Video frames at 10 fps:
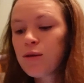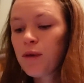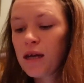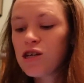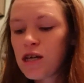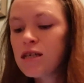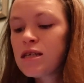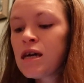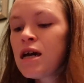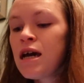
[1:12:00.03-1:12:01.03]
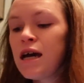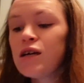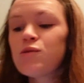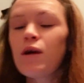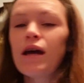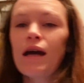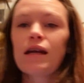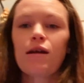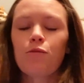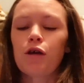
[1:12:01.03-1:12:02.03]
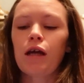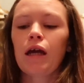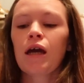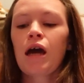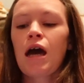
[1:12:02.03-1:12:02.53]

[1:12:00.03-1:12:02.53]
pages is what I ended up reading.